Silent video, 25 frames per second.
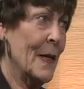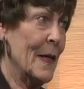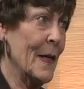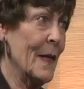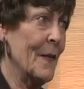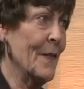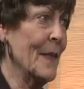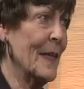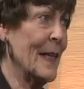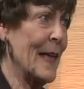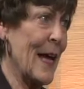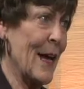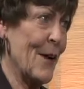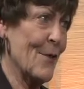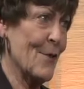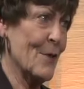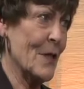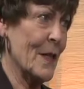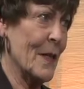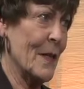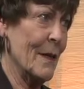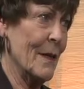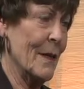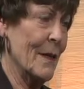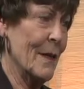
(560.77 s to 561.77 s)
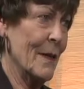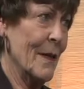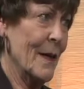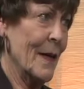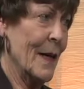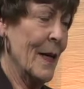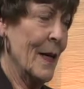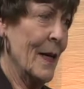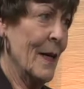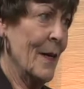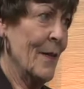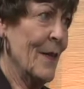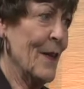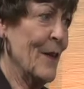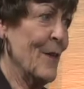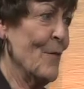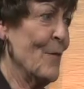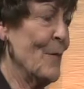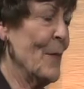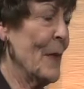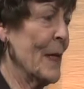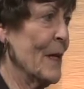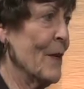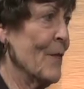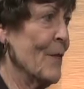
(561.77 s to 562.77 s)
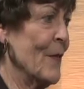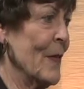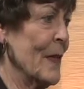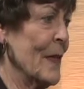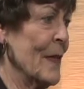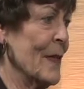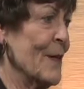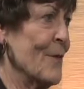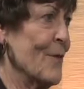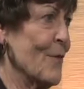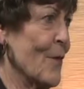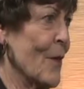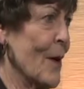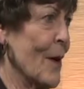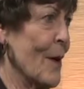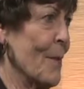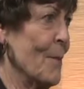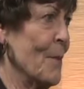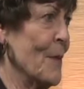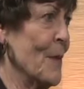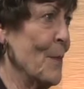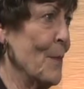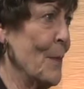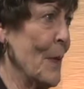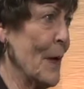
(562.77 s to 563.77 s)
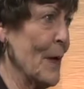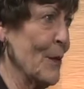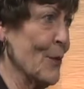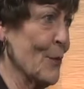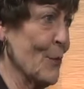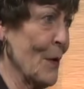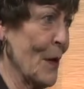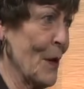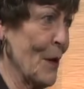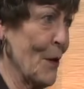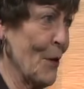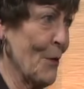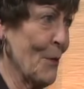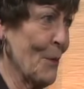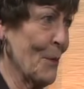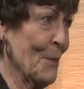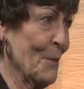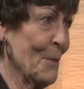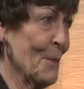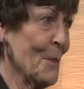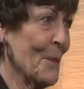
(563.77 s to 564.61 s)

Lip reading: in the county that have benefited from the bell ringer.